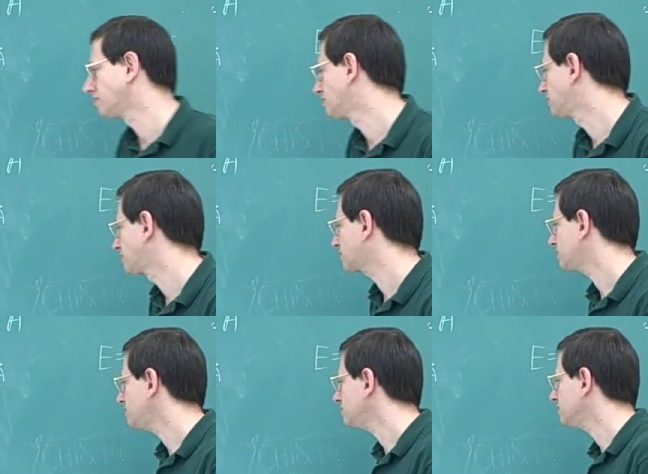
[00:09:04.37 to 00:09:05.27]

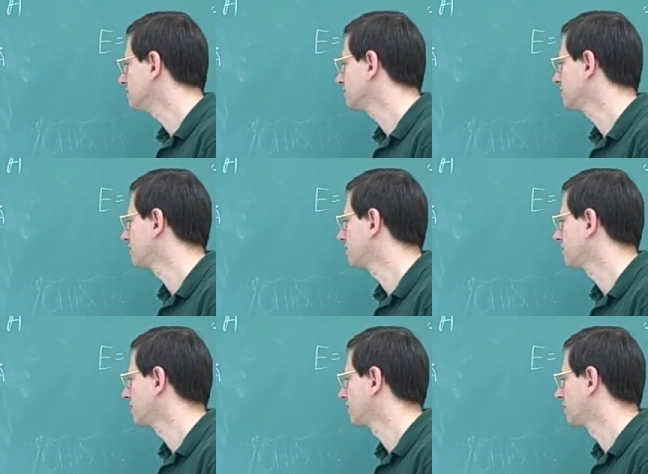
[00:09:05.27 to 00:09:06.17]

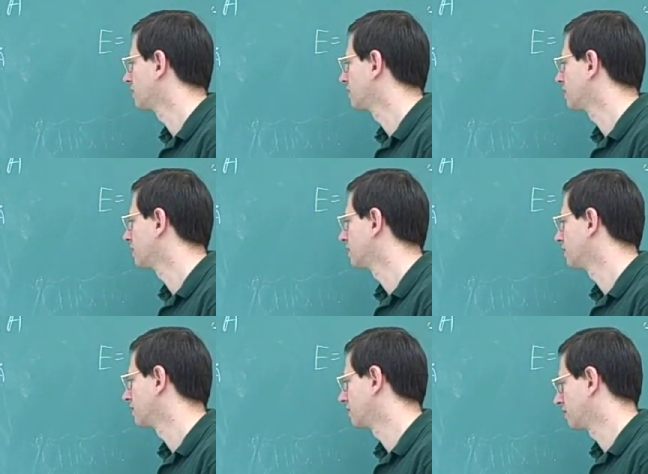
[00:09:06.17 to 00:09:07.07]

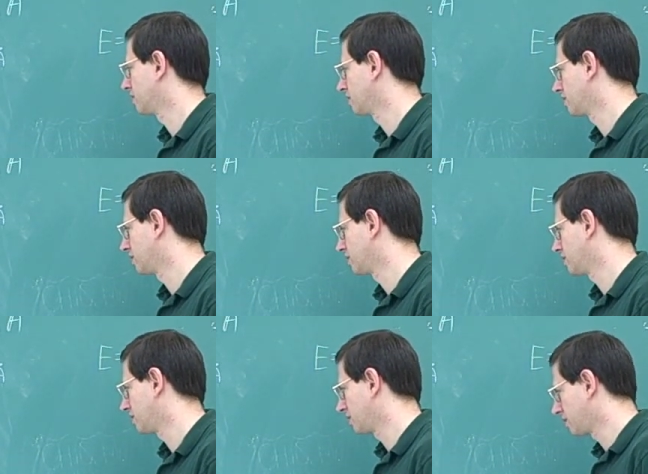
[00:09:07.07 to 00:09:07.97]

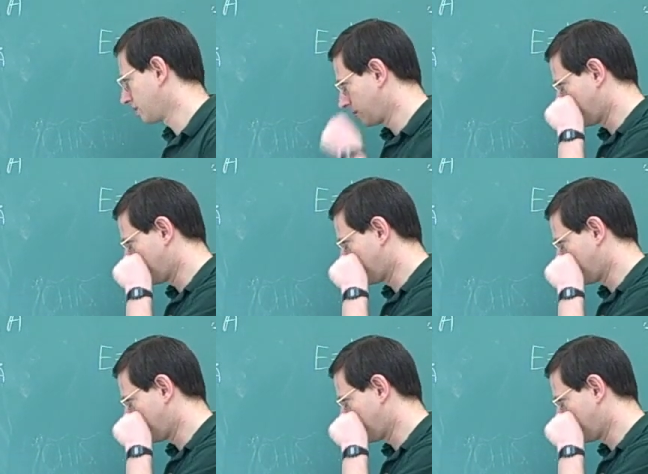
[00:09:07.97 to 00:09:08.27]
(silence)